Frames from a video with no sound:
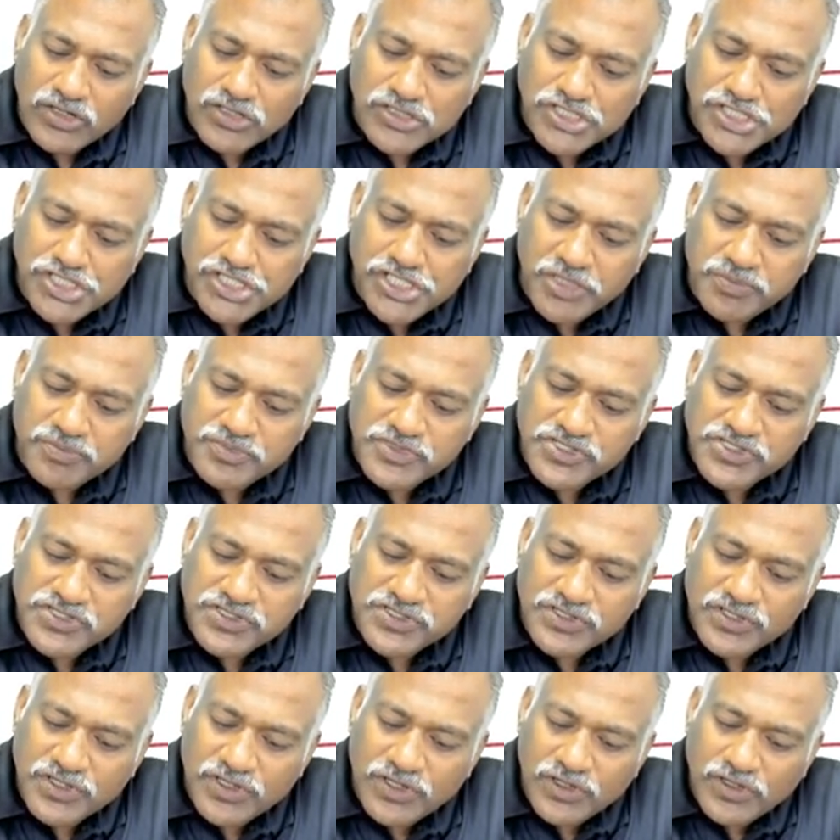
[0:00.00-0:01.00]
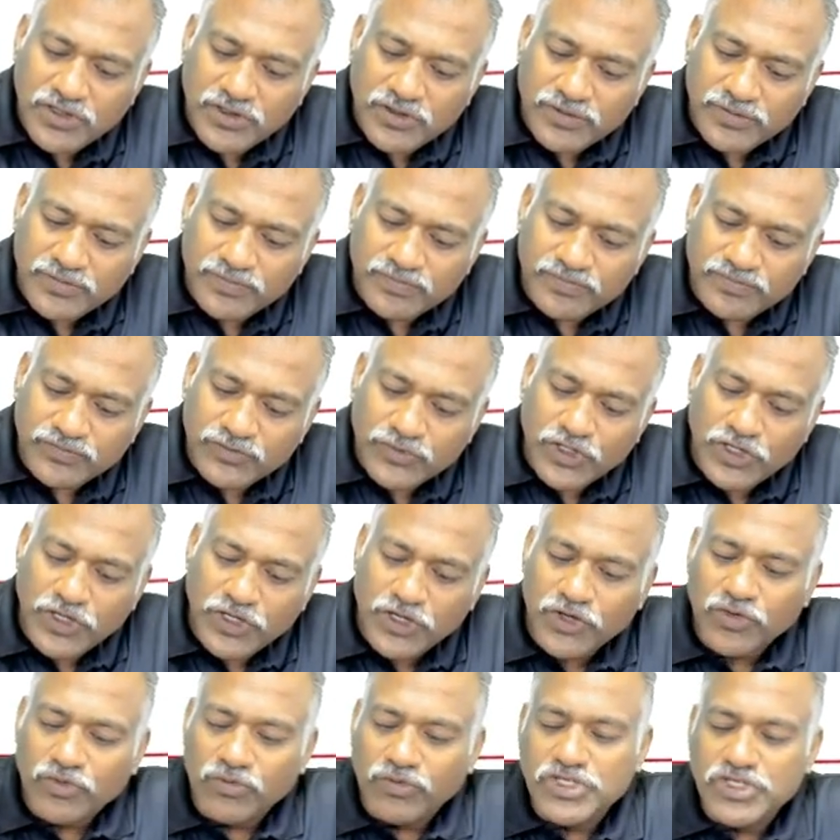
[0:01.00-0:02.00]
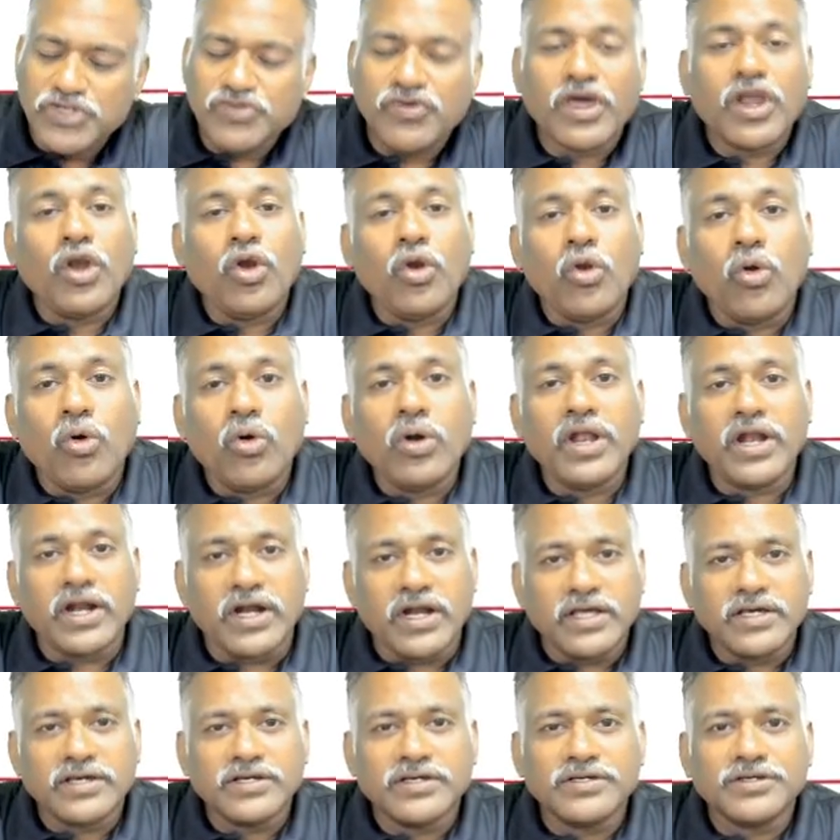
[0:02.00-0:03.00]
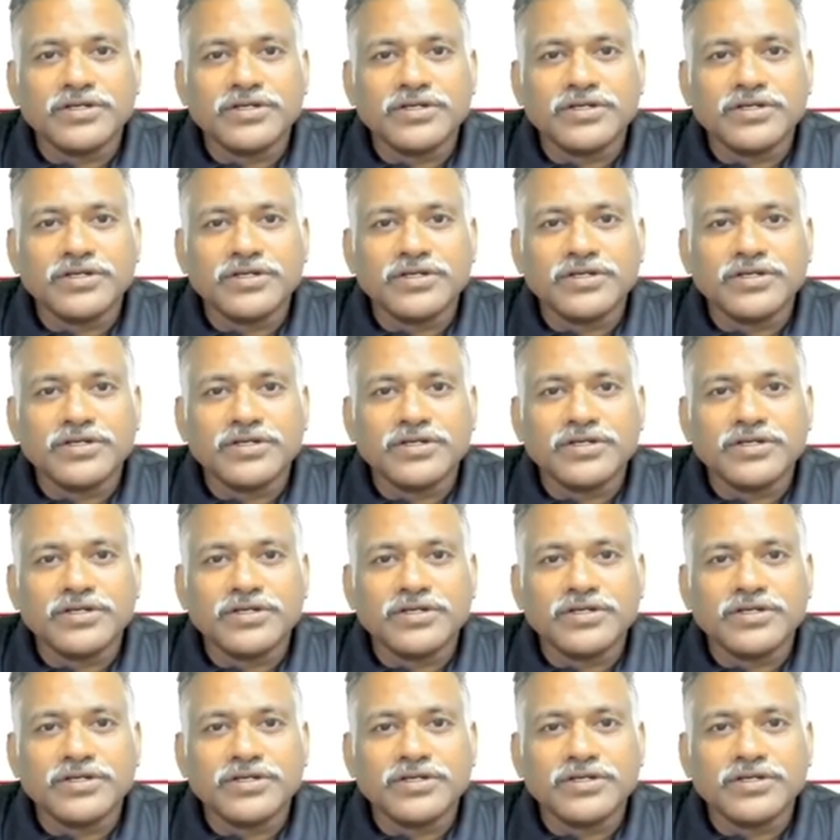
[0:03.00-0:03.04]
ships which were loaded